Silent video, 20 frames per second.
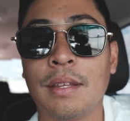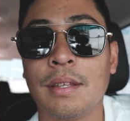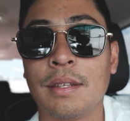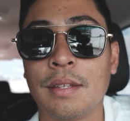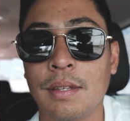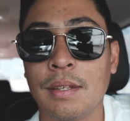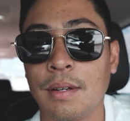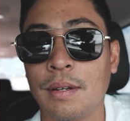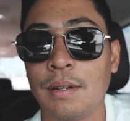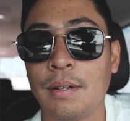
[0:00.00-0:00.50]

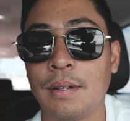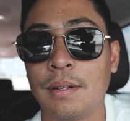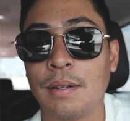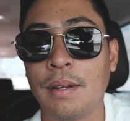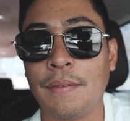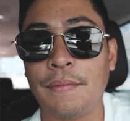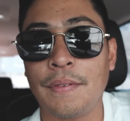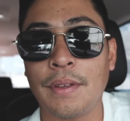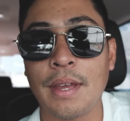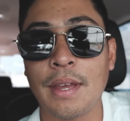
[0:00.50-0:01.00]
So
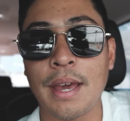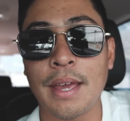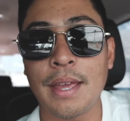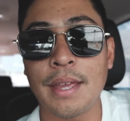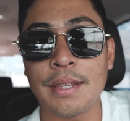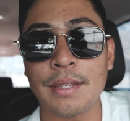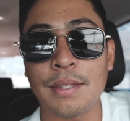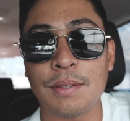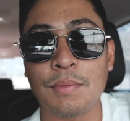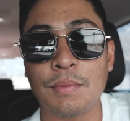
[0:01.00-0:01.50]
if you
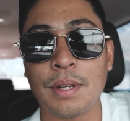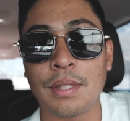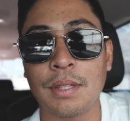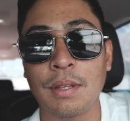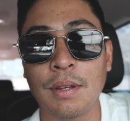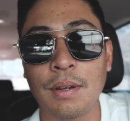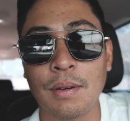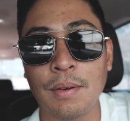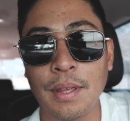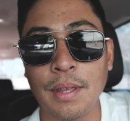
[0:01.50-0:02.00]
guys want
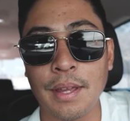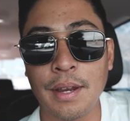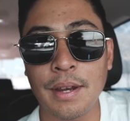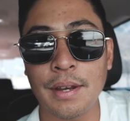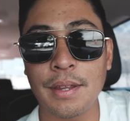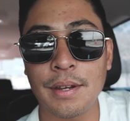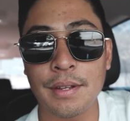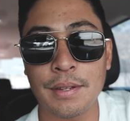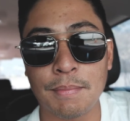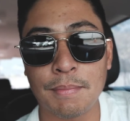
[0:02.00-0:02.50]
to go
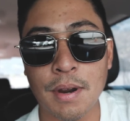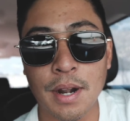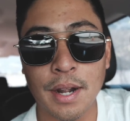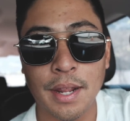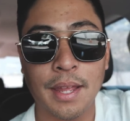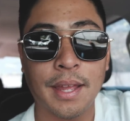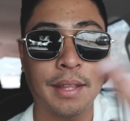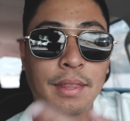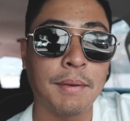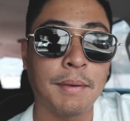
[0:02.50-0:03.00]
here, there's
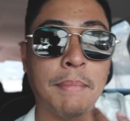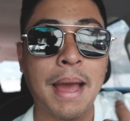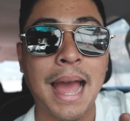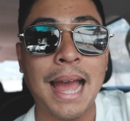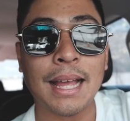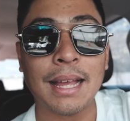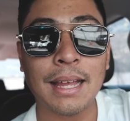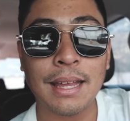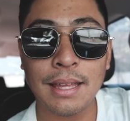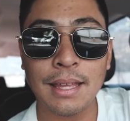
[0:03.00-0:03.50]
parking at the back.